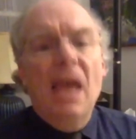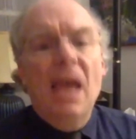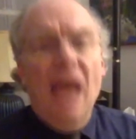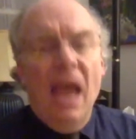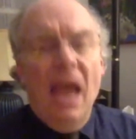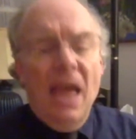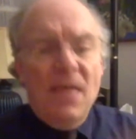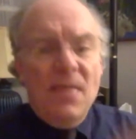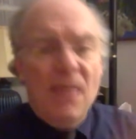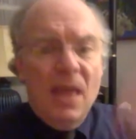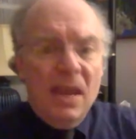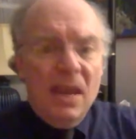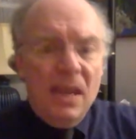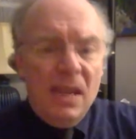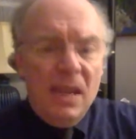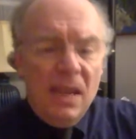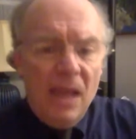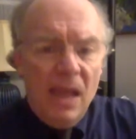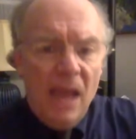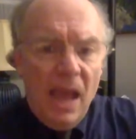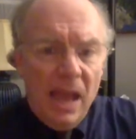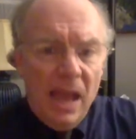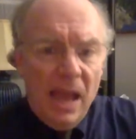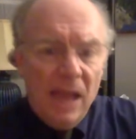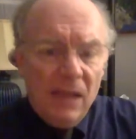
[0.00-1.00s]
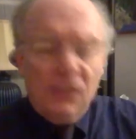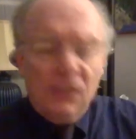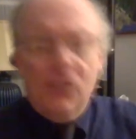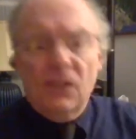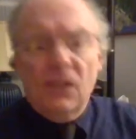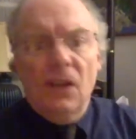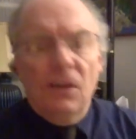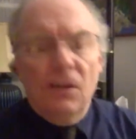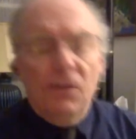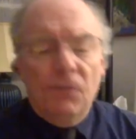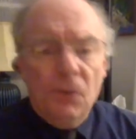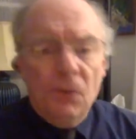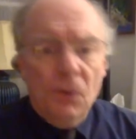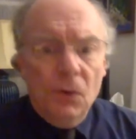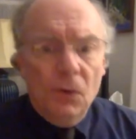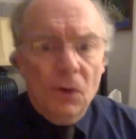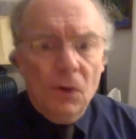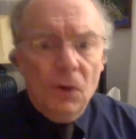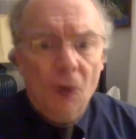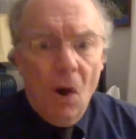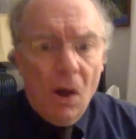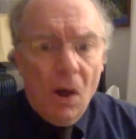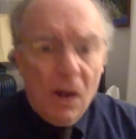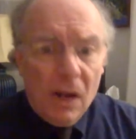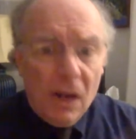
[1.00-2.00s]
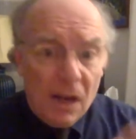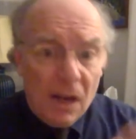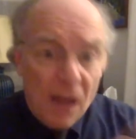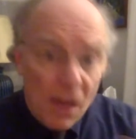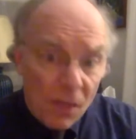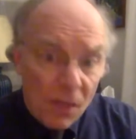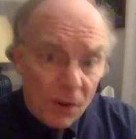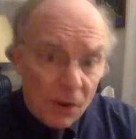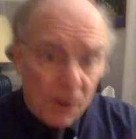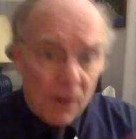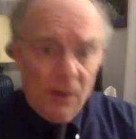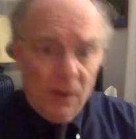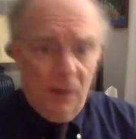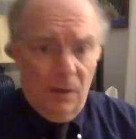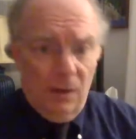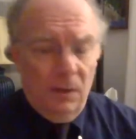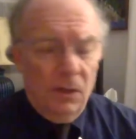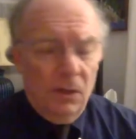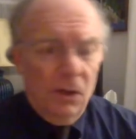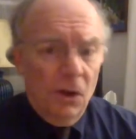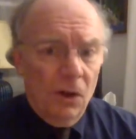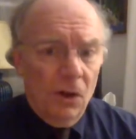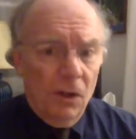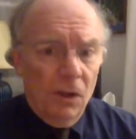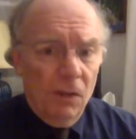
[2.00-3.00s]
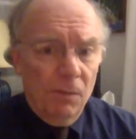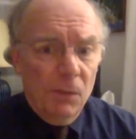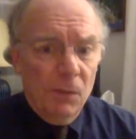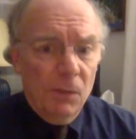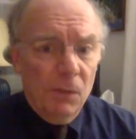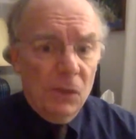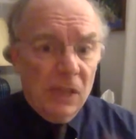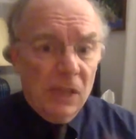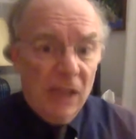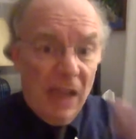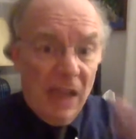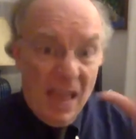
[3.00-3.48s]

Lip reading: And then he has a fugue on another kernel of music.